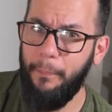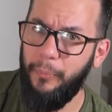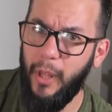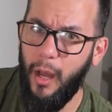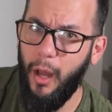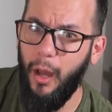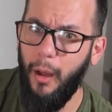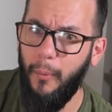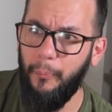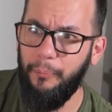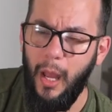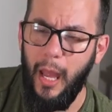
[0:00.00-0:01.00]

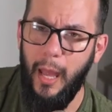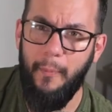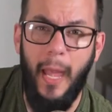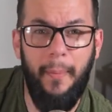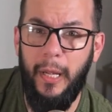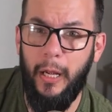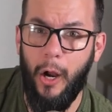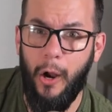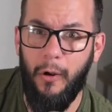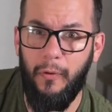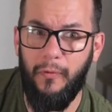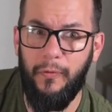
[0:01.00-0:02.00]
um, and maybe
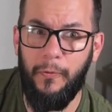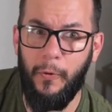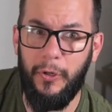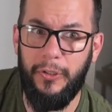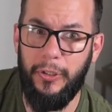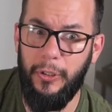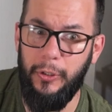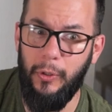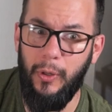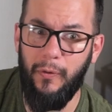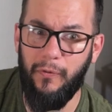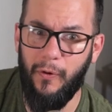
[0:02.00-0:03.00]
are forced to
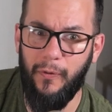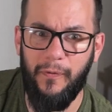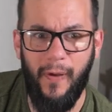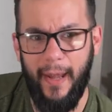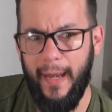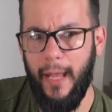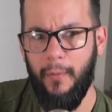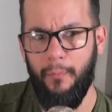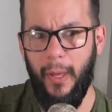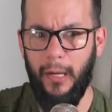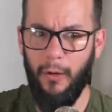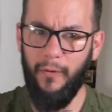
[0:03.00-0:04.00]
do it for finan-
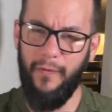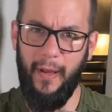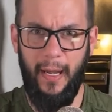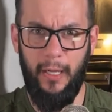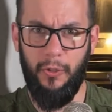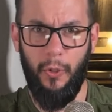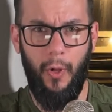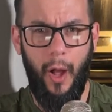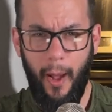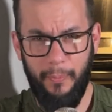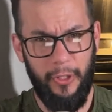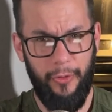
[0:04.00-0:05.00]
better financial
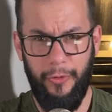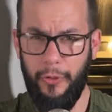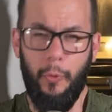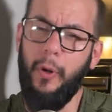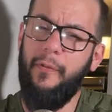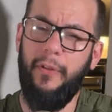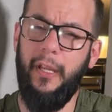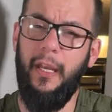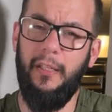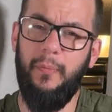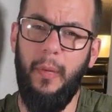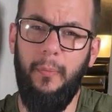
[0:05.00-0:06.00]
options or whatever the
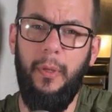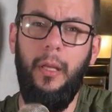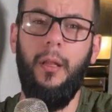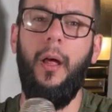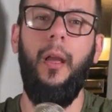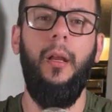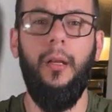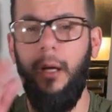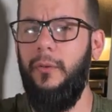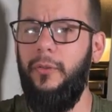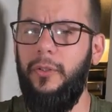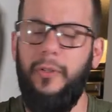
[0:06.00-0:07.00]
case may be like
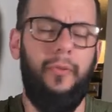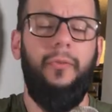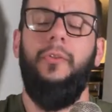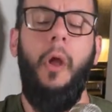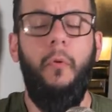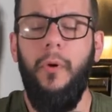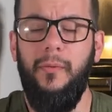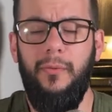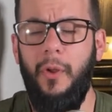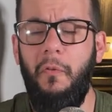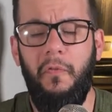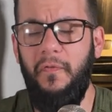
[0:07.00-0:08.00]
just don't
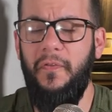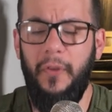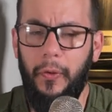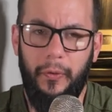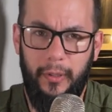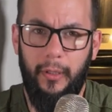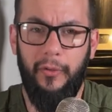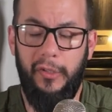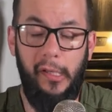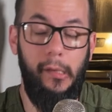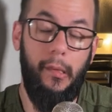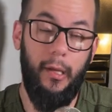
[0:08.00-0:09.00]
don't feel
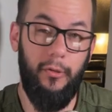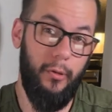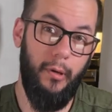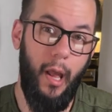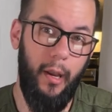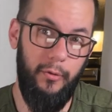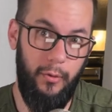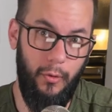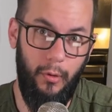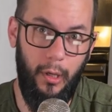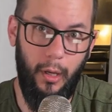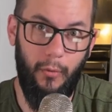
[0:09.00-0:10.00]
guilty that you're not
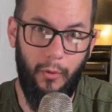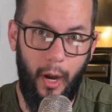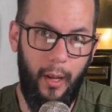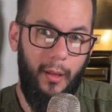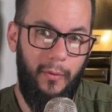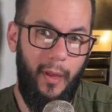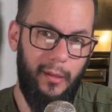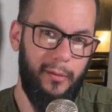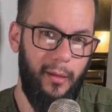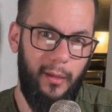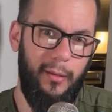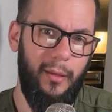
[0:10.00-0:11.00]
doing it right that's
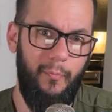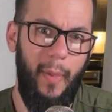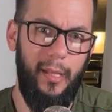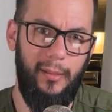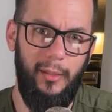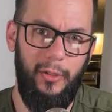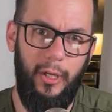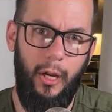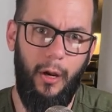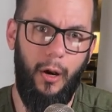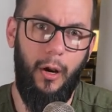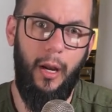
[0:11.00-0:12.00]
like the message
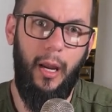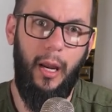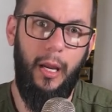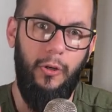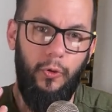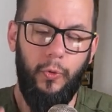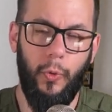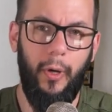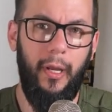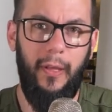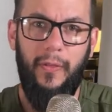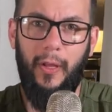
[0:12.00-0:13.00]
here
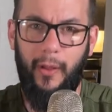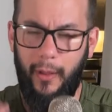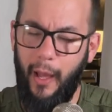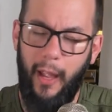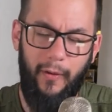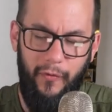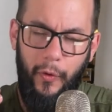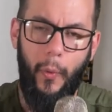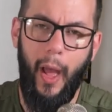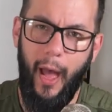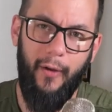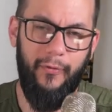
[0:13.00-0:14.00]
enjoy the life you
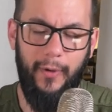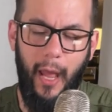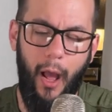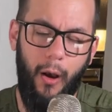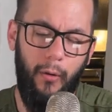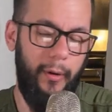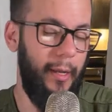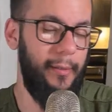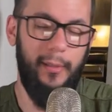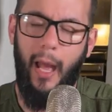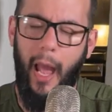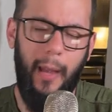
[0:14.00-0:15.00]
have now because
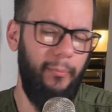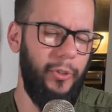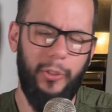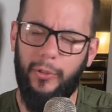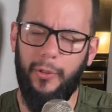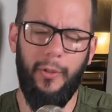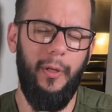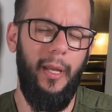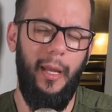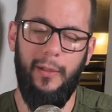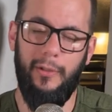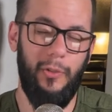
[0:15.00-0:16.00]
i'm sure
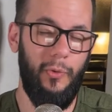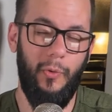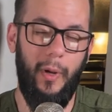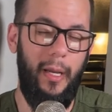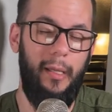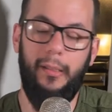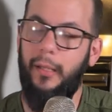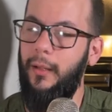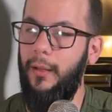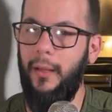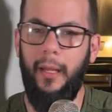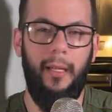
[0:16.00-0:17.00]
it's great
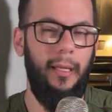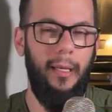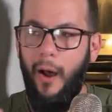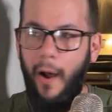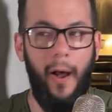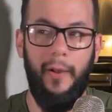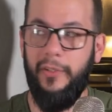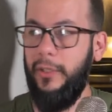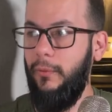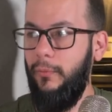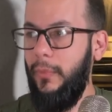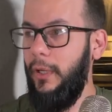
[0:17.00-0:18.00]
like it is
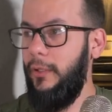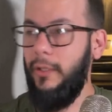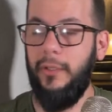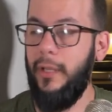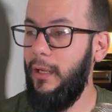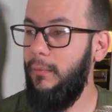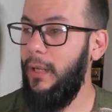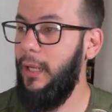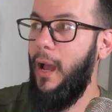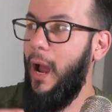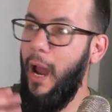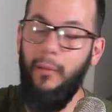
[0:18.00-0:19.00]
awesome. Just like
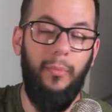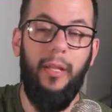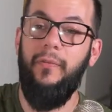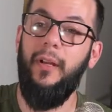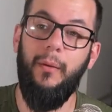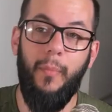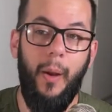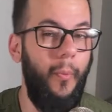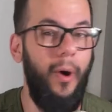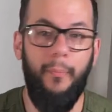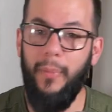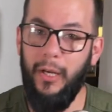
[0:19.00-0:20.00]
me, I'm living in my
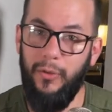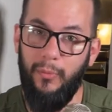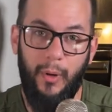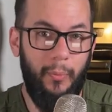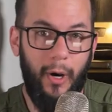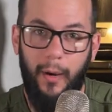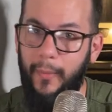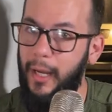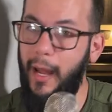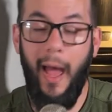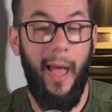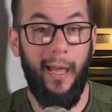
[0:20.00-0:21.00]
one bedroom apartment.
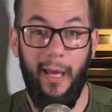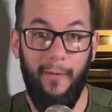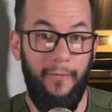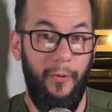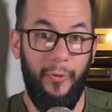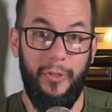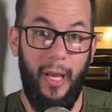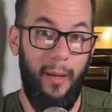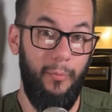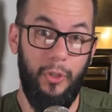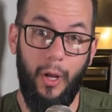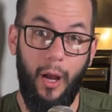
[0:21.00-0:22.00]
I got a full
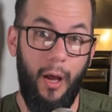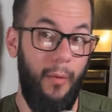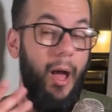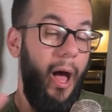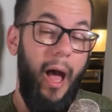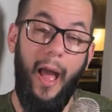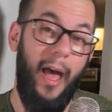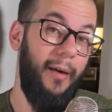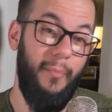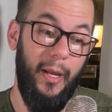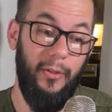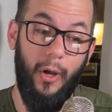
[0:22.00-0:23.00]
time job. I have
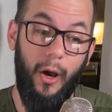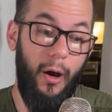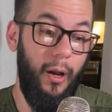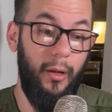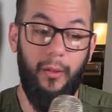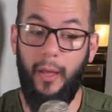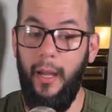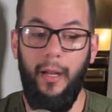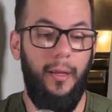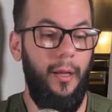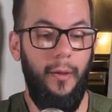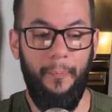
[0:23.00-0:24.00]
my dog.
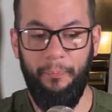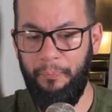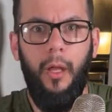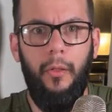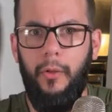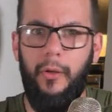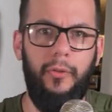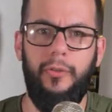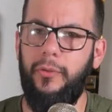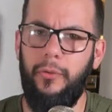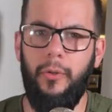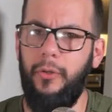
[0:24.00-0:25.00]
Like there's
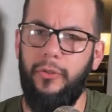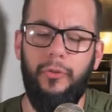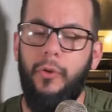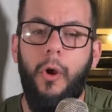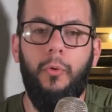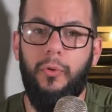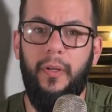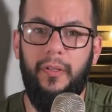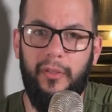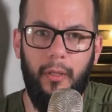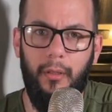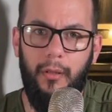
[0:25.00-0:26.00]
there's no
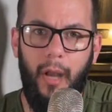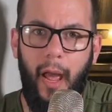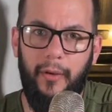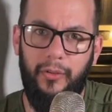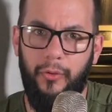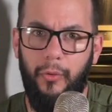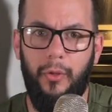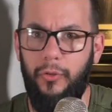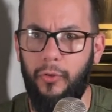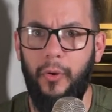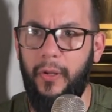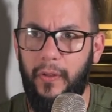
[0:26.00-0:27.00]
reason not to
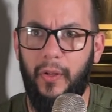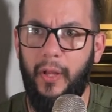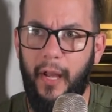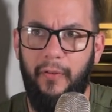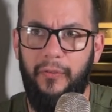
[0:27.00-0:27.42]
enjoy the life